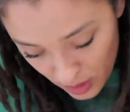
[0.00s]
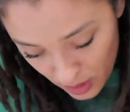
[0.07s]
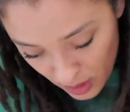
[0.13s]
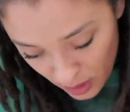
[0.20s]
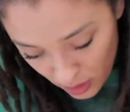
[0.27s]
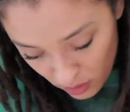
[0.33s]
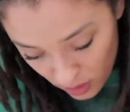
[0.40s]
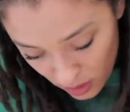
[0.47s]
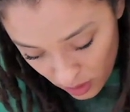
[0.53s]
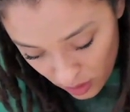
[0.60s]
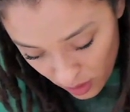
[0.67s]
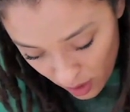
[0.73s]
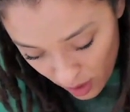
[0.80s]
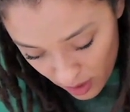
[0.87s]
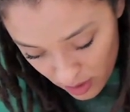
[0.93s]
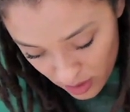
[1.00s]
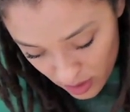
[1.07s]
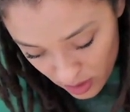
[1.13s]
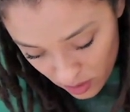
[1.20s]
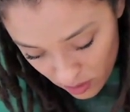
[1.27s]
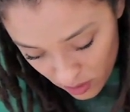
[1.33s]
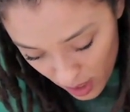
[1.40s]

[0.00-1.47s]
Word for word: And you need your heart to do